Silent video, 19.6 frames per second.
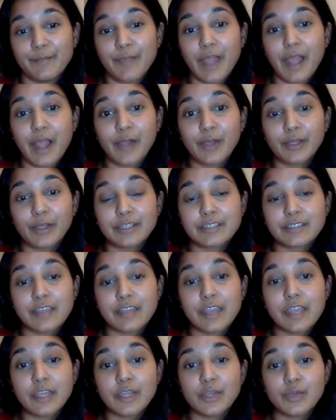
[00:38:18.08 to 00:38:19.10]
Alex,
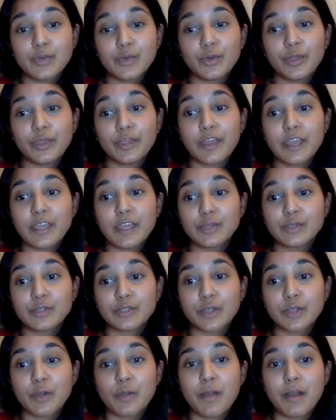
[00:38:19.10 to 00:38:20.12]
thank you
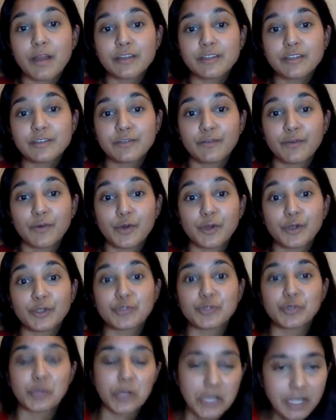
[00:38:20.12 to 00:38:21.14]
so much for
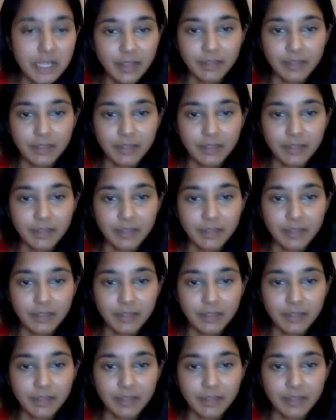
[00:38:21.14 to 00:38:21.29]
joining.